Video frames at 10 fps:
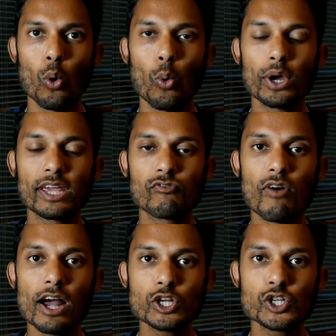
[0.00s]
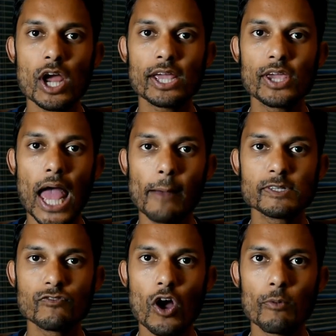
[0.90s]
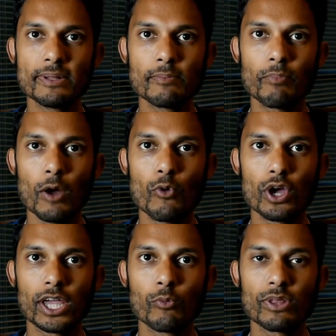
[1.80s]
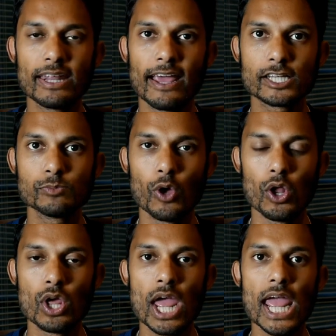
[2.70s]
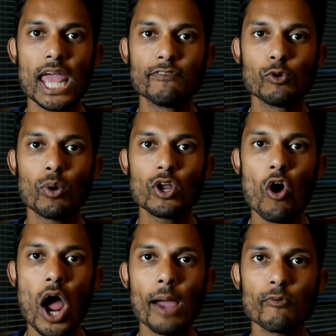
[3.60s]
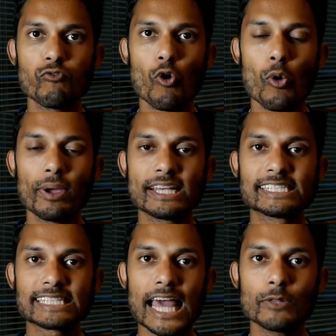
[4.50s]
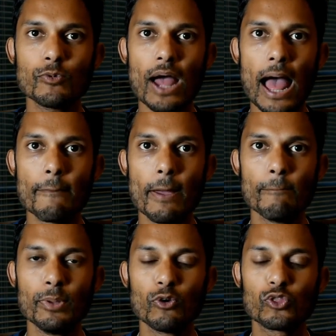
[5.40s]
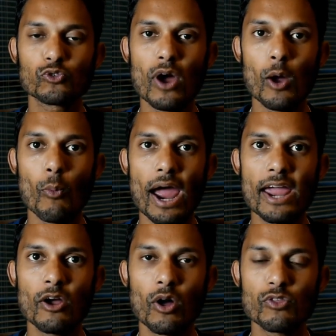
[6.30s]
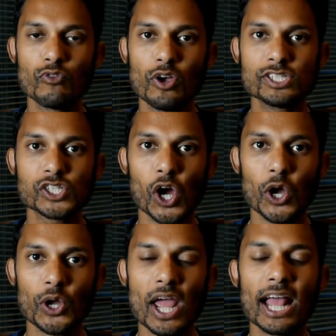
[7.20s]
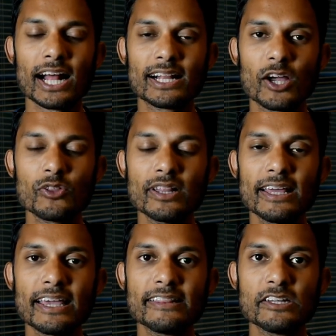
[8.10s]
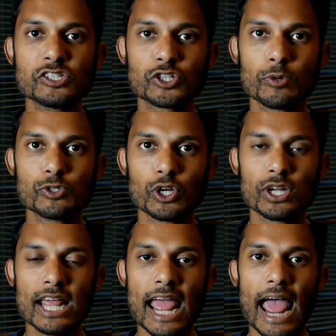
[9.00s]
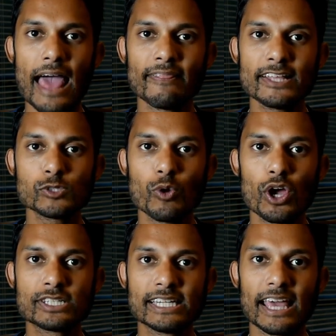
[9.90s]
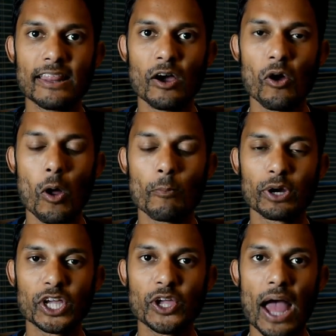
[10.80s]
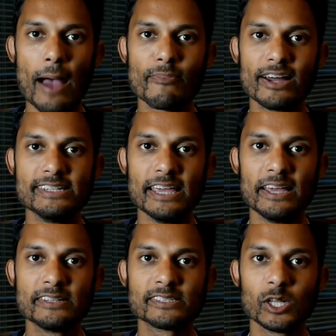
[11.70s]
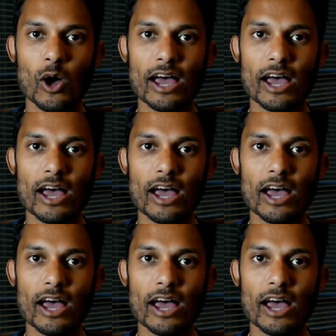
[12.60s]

or you can fast track your app development by working with an expert. If you want a high-performing, scalable app built the right way on the first go, click on the link in the description and let's work together on bringing your app idea to life.